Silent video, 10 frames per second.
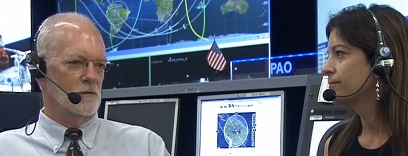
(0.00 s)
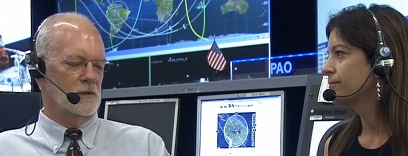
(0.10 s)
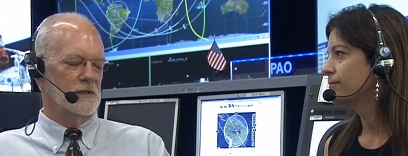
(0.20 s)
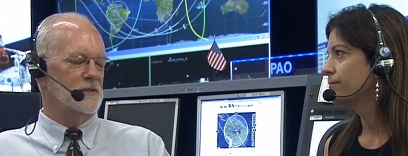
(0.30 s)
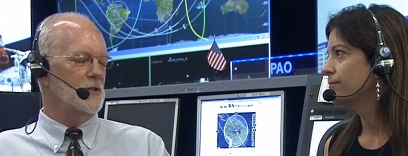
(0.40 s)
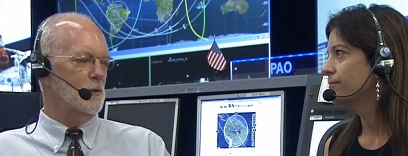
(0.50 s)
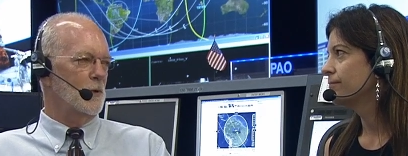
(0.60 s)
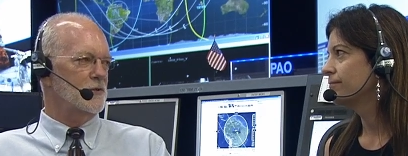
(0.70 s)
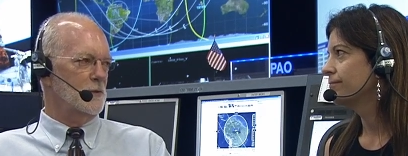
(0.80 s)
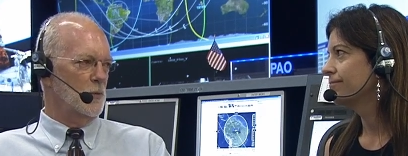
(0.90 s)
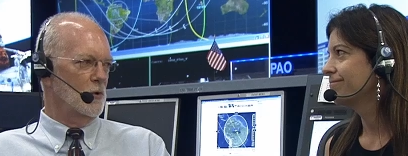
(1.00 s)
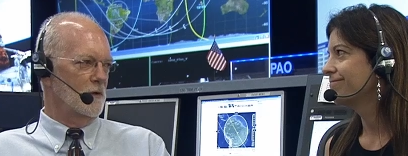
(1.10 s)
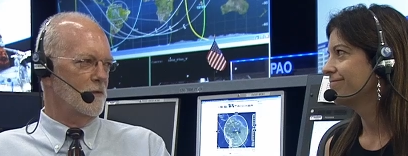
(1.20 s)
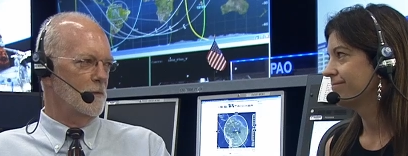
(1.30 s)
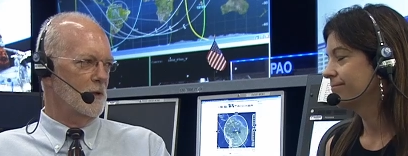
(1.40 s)
Speaker 1: considerable
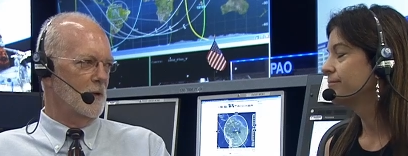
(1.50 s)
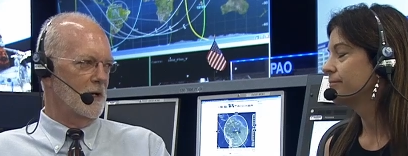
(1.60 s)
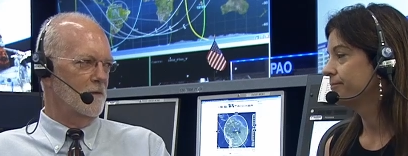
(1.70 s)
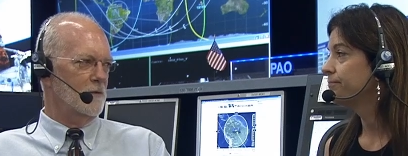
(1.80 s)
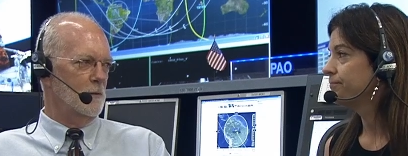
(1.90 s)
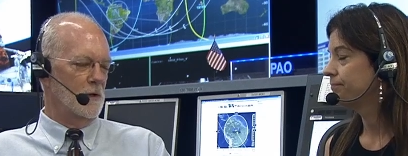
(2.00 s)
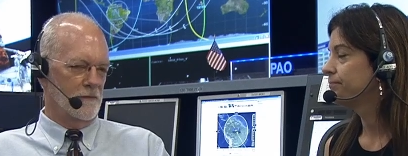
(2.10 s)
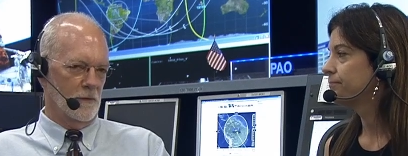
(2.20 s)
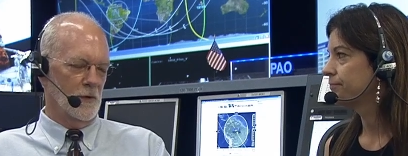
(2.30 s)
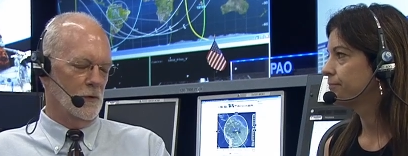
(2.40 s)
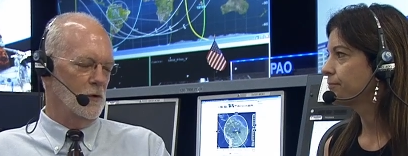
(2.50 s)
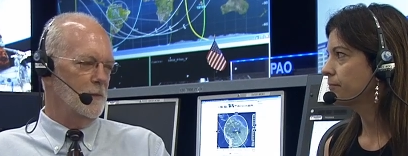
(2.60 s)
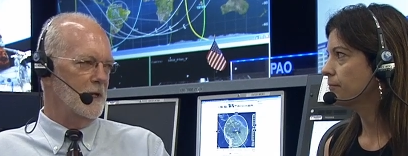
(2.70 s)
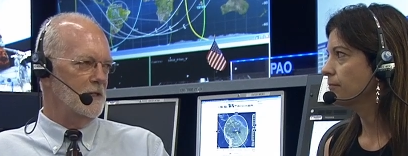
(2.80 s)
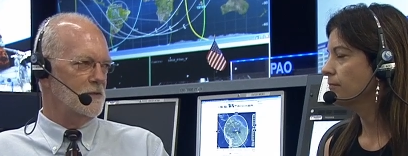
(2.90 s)
support from the ground, from uh, from their
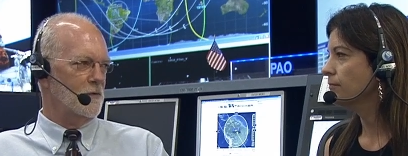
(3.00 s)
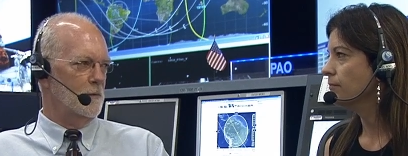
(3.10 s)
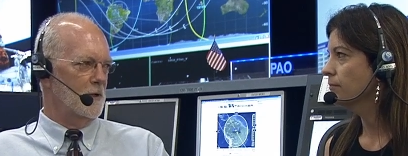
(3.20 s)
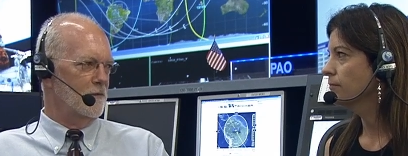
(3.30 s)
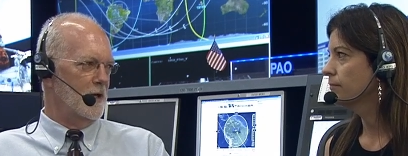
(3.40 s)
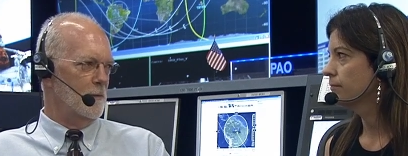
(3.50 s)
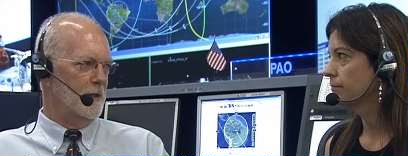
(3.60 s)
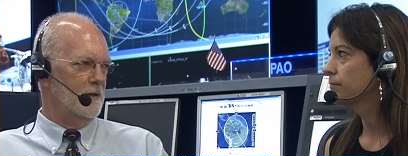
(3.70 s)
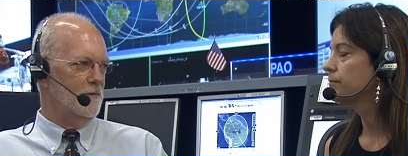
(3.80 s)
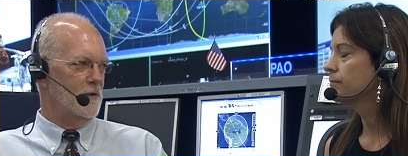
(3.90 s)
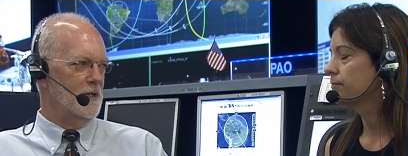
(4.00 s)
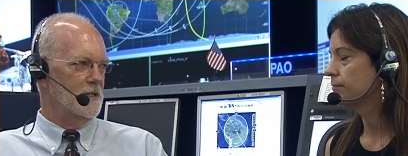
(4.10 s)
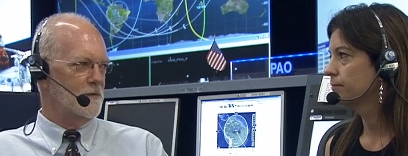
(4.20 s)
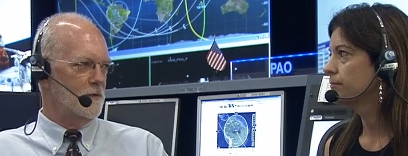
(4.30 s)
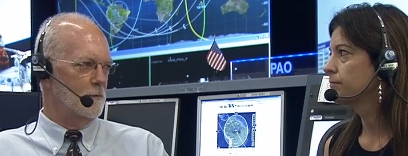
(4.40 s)
crewmates, from their family and
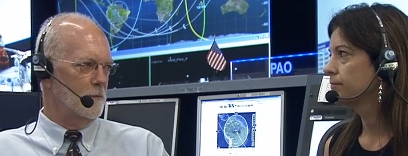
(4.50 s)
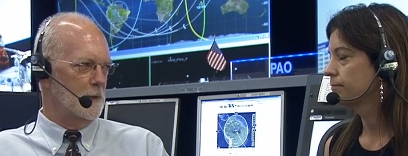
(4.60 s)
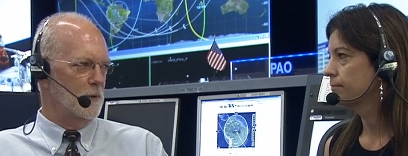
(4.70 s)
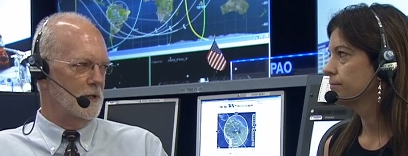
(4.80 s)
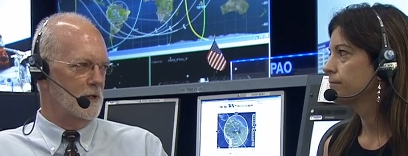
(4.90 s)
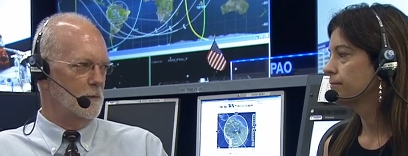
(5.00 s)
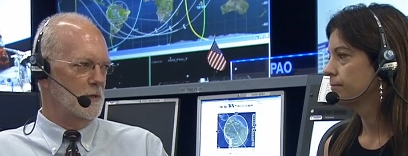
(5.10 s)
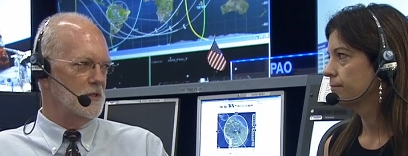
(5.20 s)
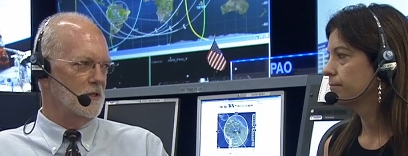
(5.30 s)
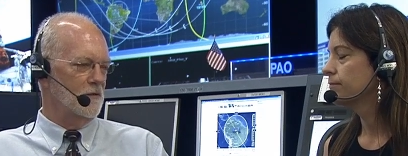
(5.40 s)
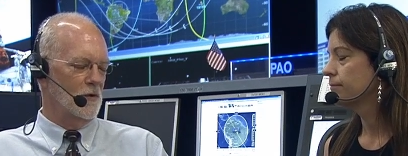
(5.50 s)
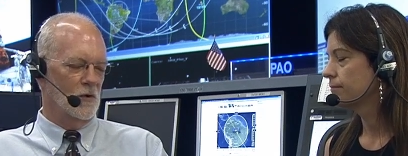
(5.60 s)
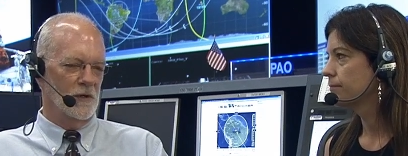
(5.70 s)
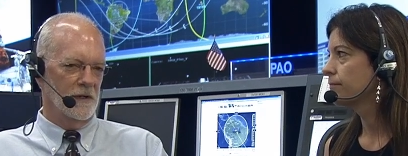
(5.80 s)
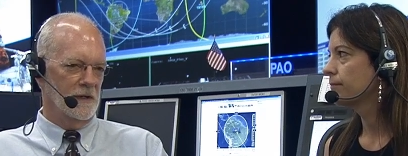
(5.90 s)
friends, from people here in Mission
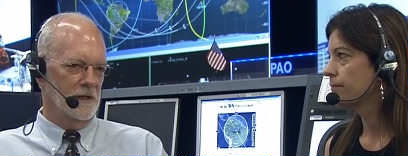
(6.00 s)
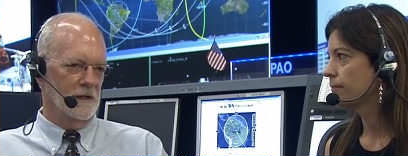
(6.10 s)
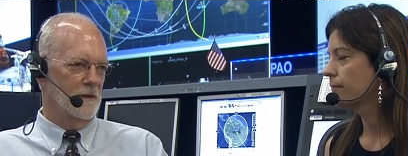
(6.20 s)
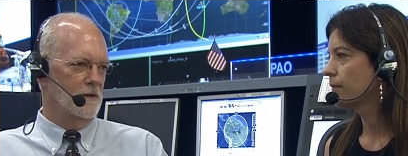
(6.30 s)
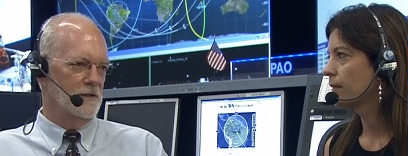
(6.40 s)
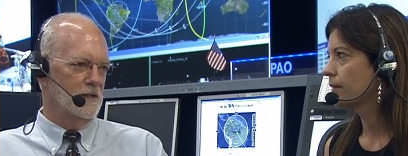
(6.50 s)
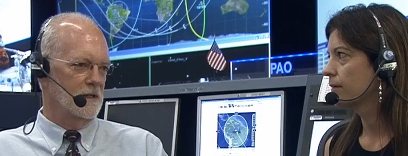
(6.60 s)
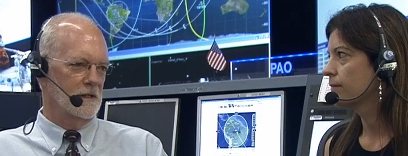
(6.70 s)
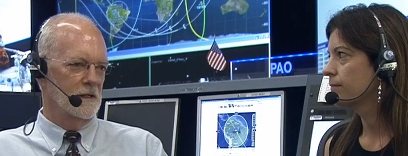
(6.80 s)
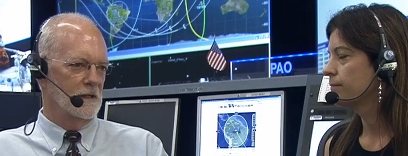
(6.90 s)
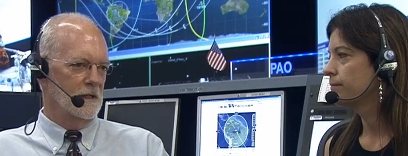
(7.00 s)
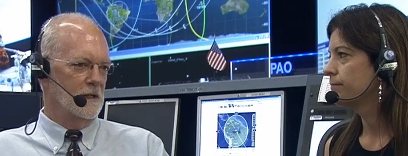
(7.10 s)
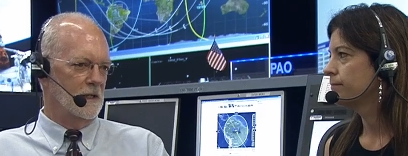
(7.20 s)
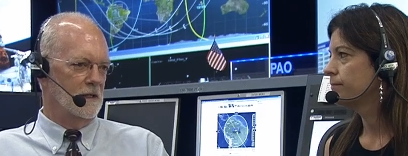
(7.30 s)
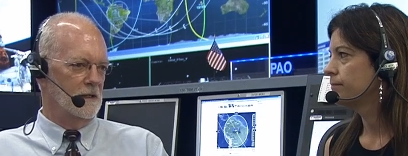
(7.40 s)
Control and, and others in the
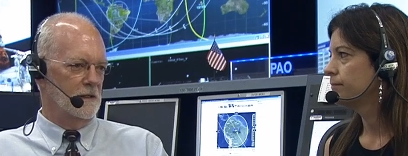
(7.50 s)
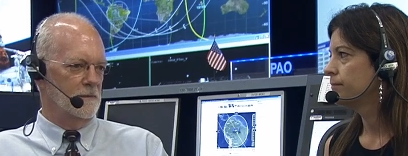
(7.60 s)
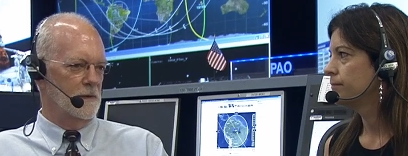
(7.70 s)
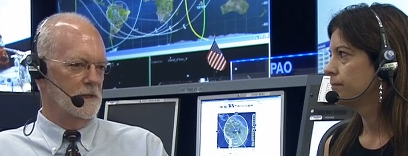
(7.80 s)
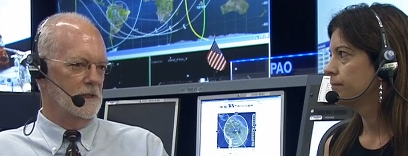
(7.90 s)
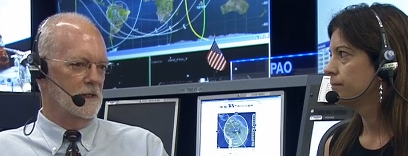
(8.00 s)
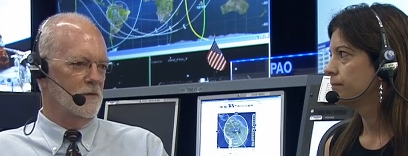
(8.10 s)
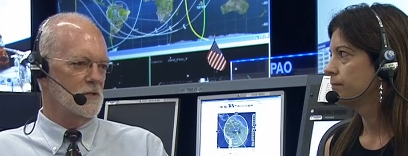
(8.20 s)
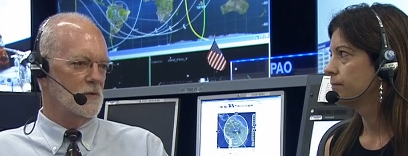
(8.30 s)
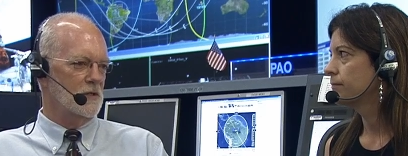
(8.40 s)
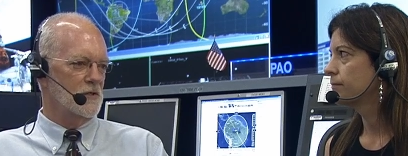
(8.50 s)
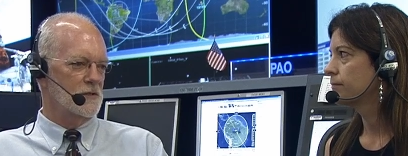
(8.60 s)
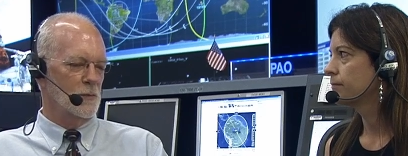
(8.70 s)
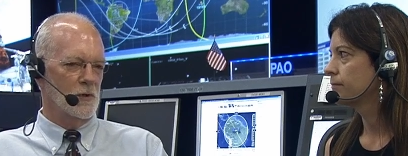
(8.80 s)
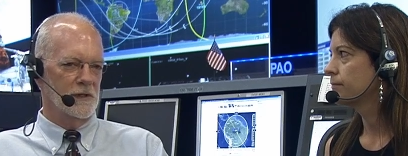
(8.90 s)
in the the infrastructure
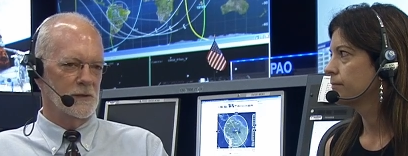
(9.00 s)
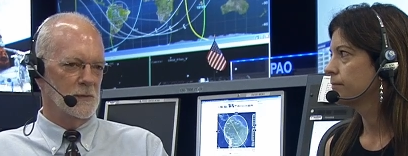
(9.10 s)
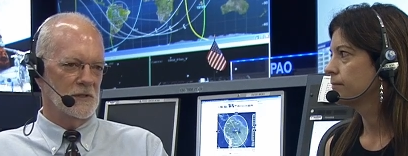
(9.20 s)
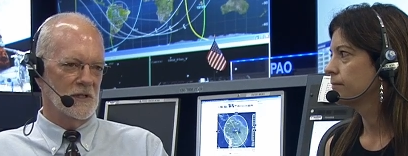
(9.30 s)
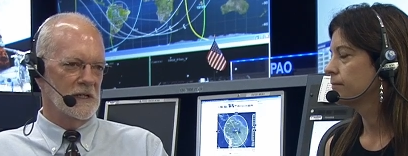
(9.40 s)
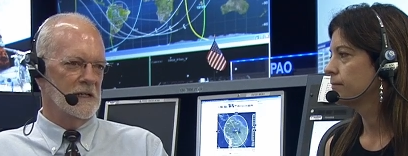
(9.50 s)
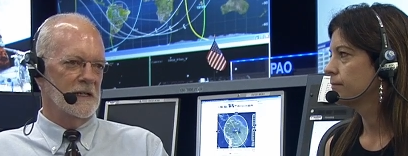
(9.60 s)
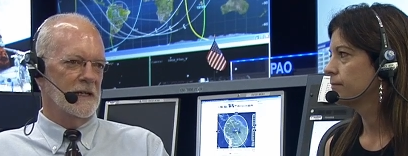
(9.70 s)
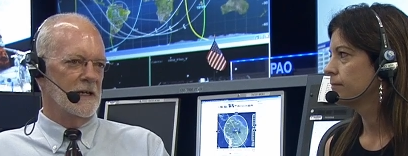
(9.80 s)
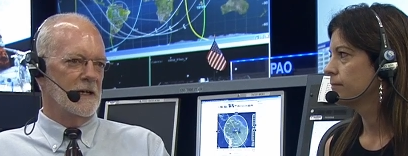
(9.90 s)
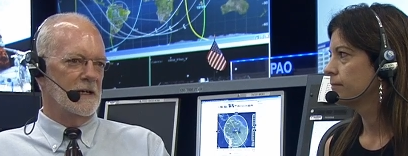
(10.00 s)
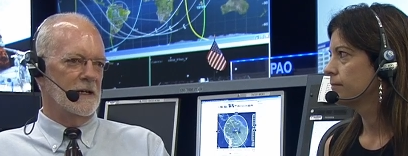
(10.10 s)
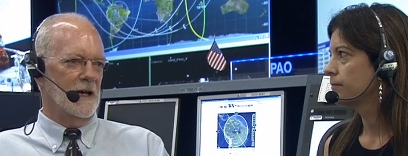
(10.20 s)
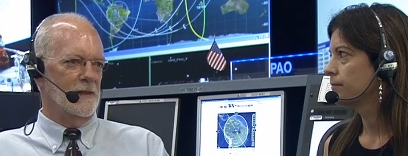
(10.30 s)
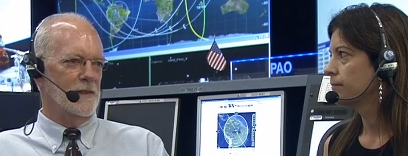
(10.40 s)
supporting this mission.
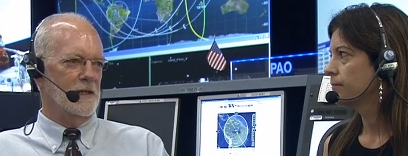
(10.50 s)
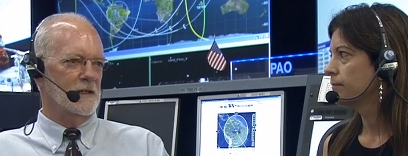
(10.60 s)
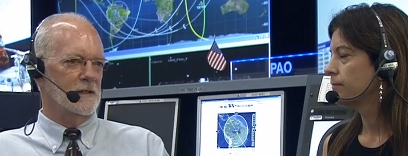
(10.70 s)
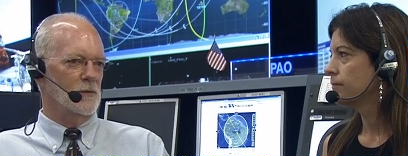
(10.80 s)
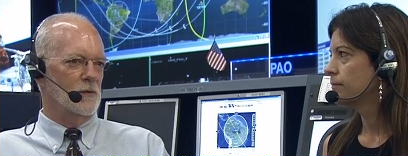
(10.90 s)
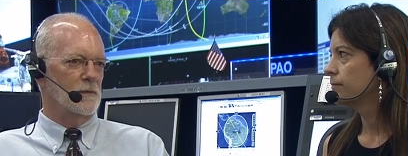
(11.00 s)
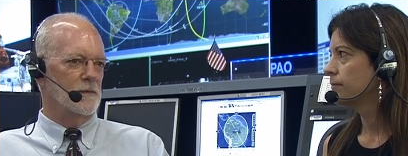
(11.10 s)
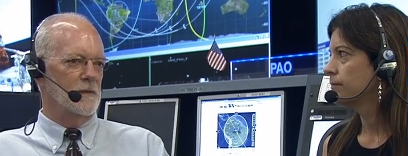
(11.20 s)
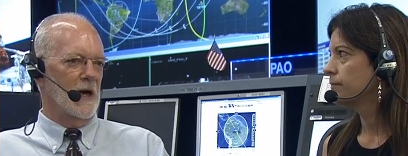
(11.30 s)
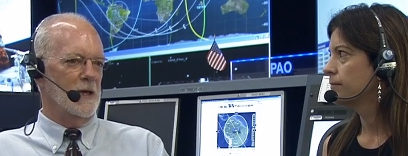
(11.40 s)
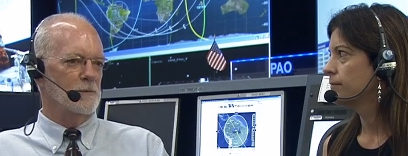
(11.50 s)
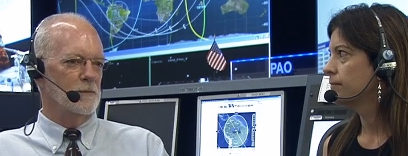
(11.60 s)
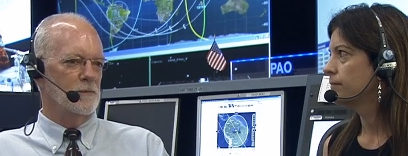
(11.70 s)
Uh, I think uh, I